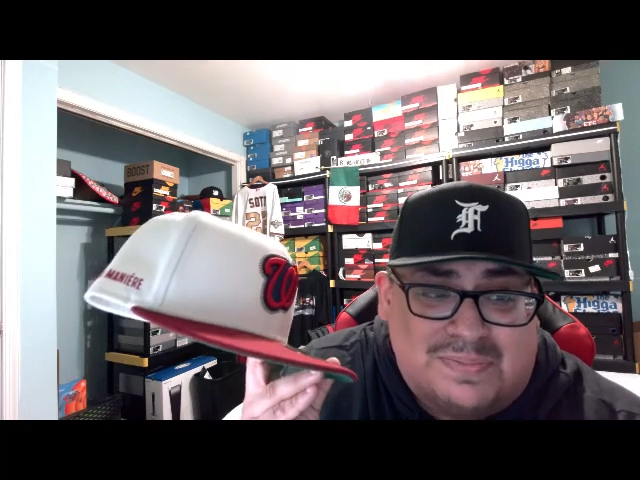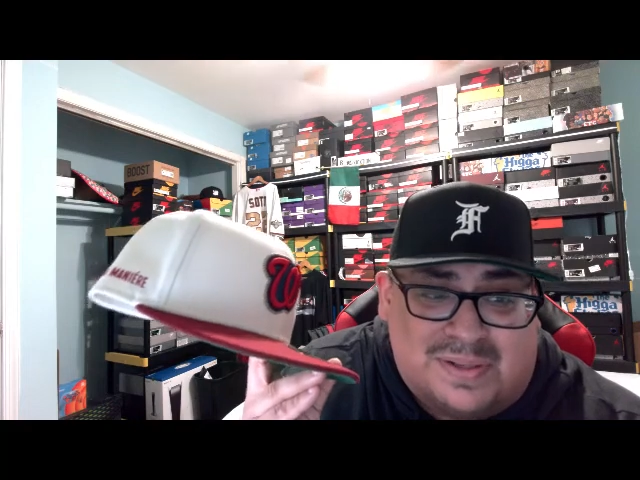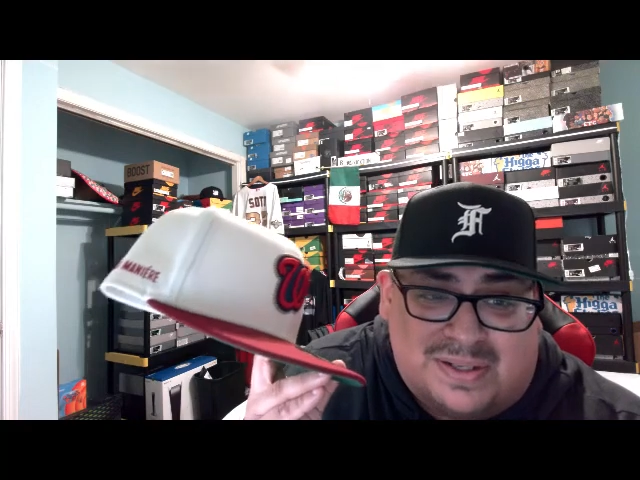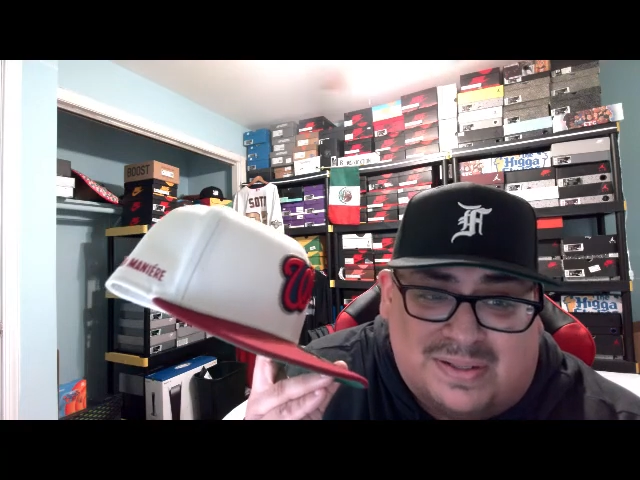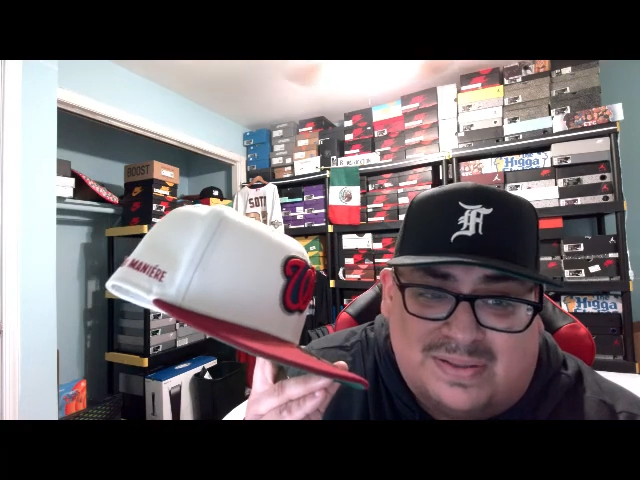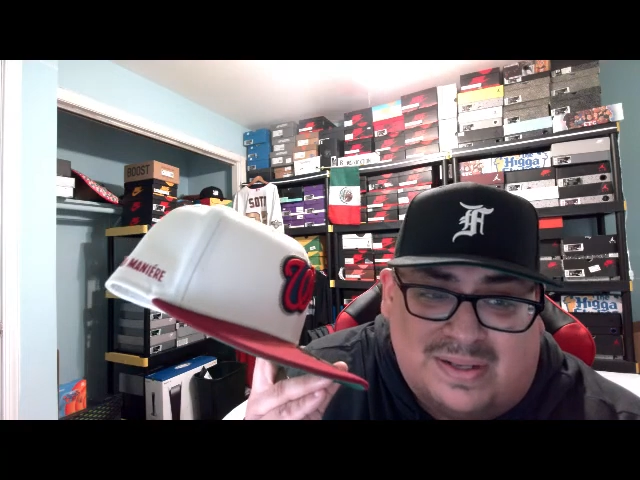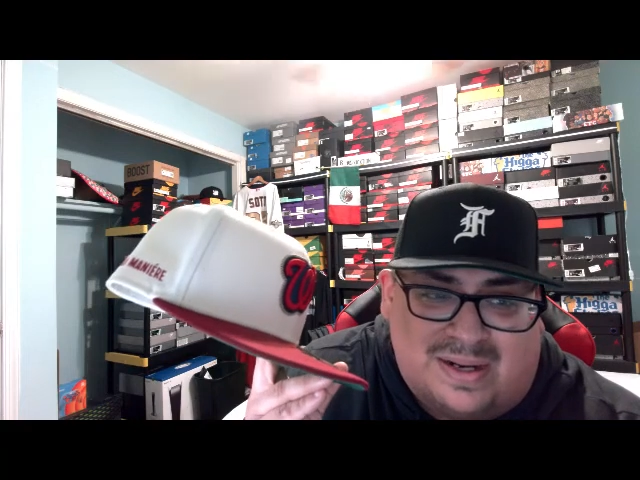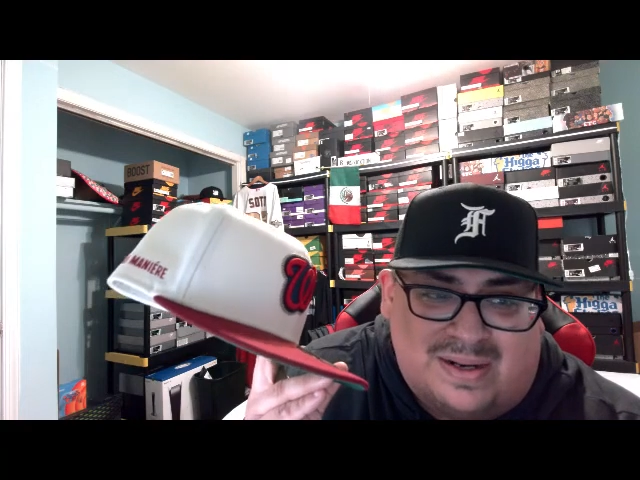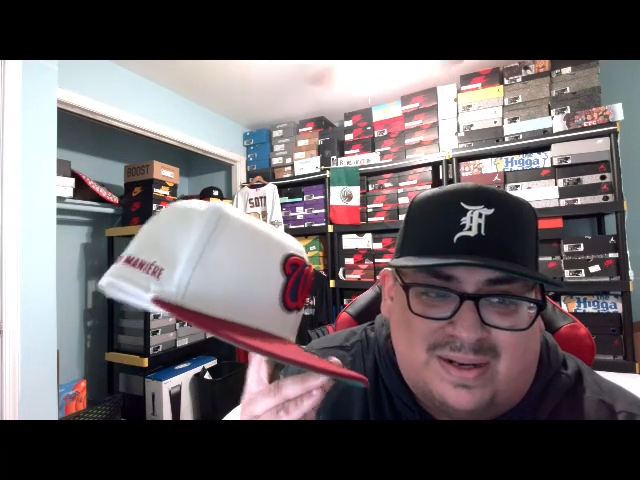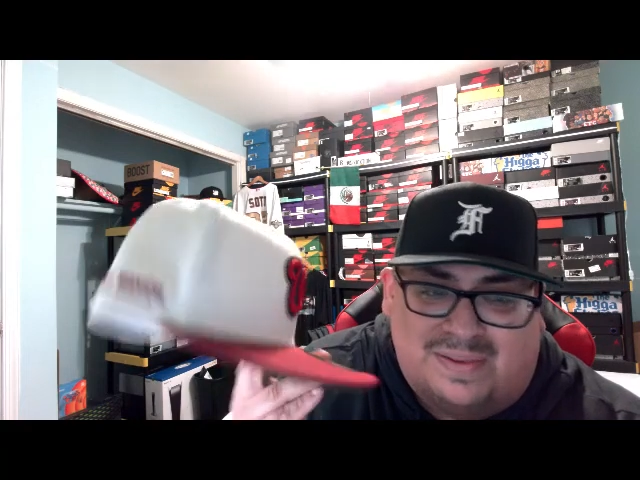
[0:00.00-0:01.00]
but
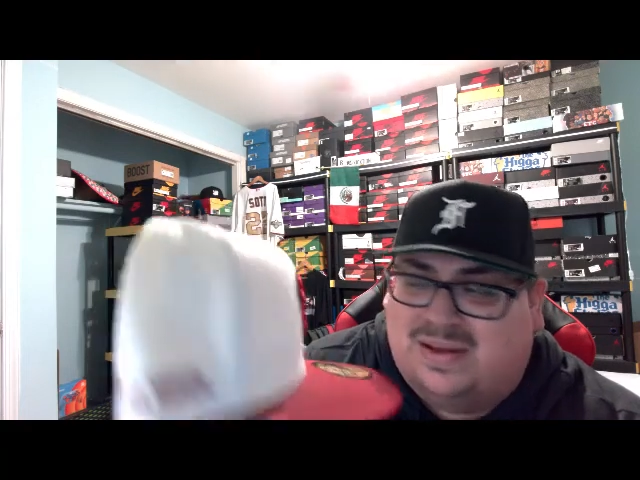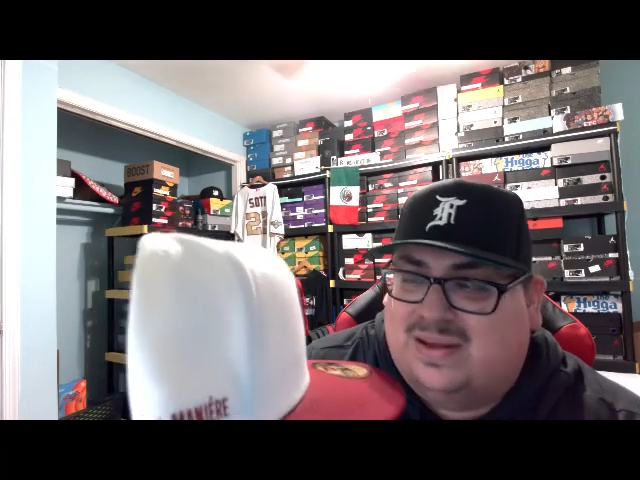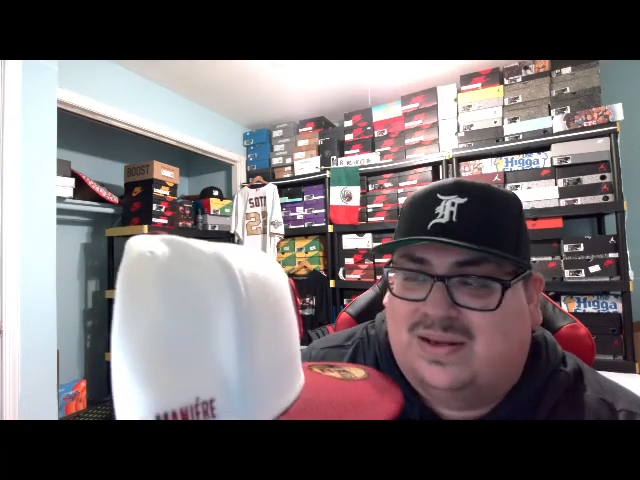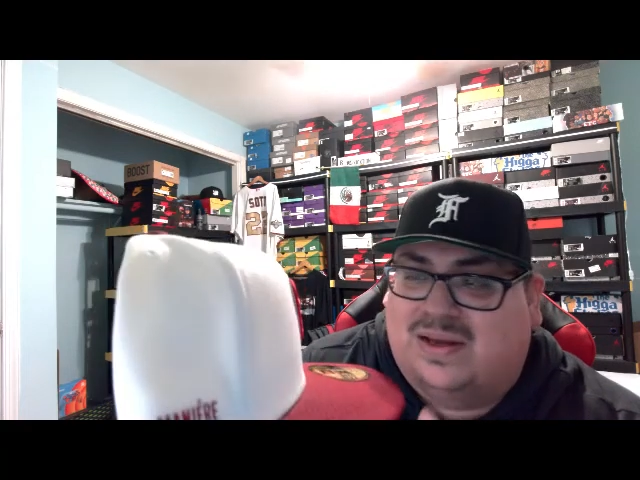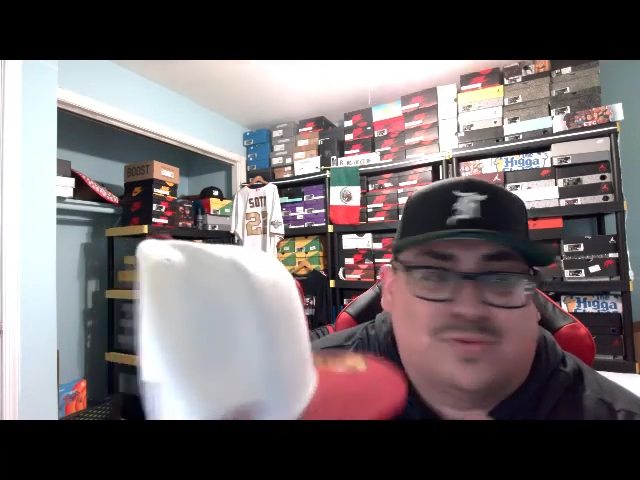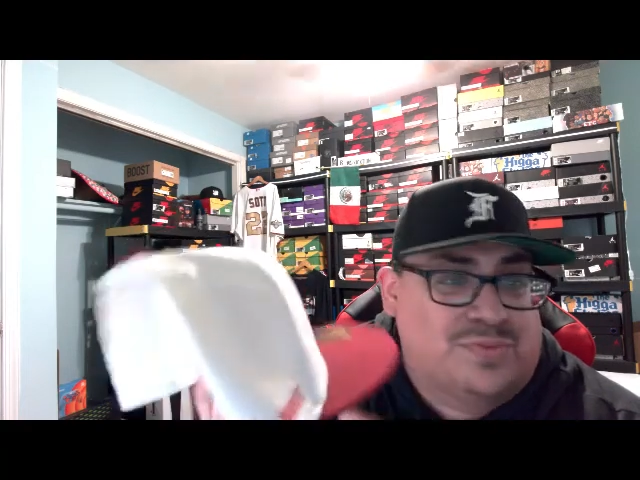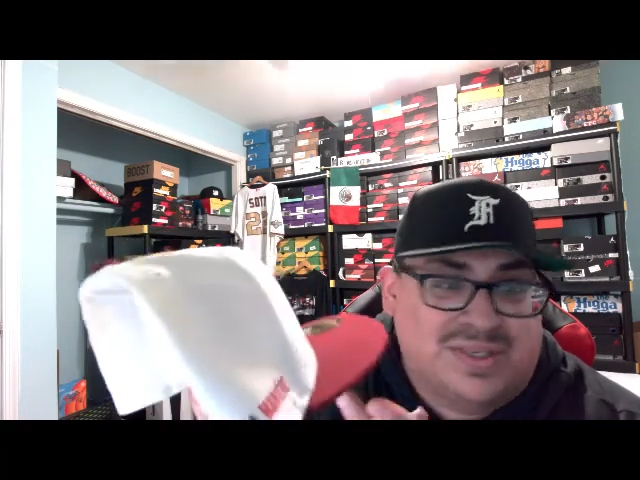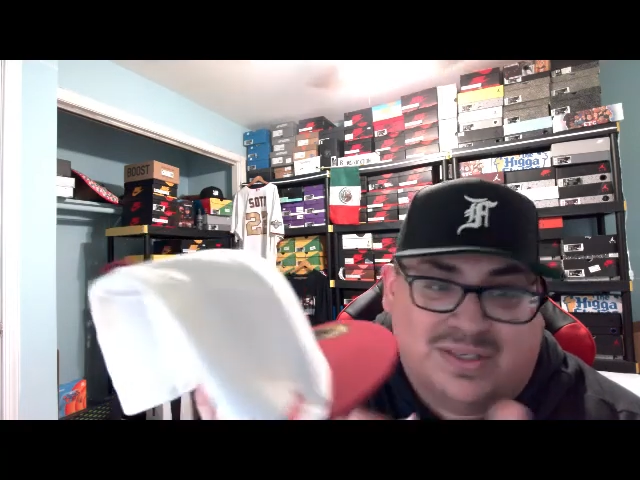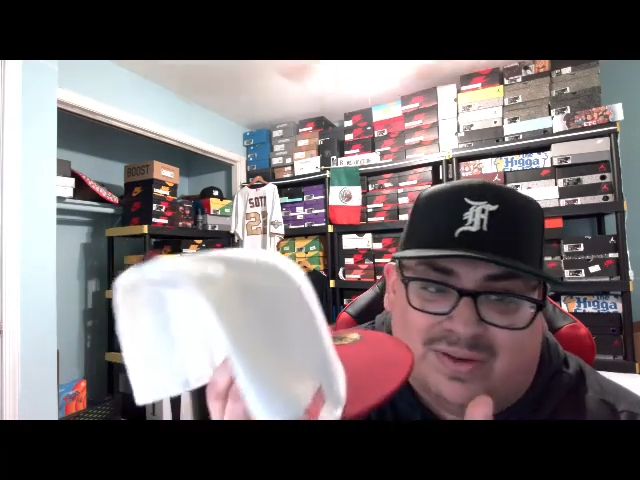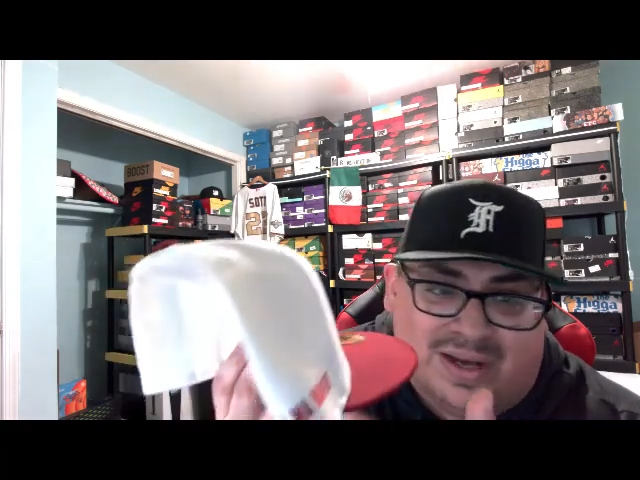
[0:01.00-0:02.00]
I don't
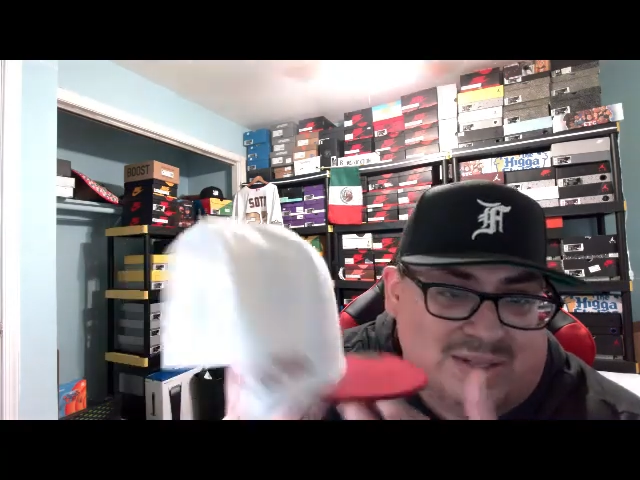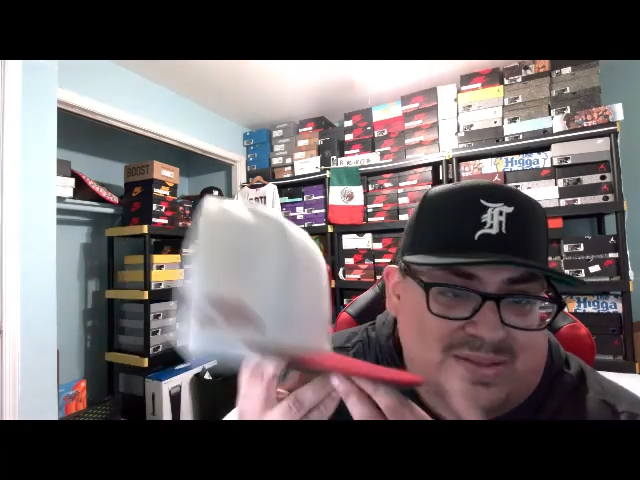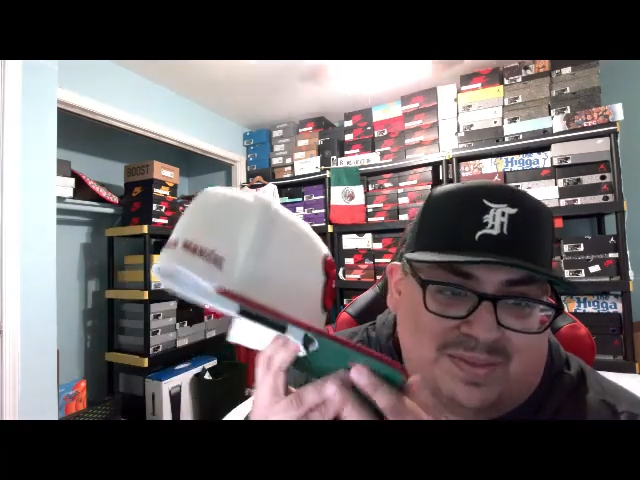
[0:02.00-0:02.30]
resell hats.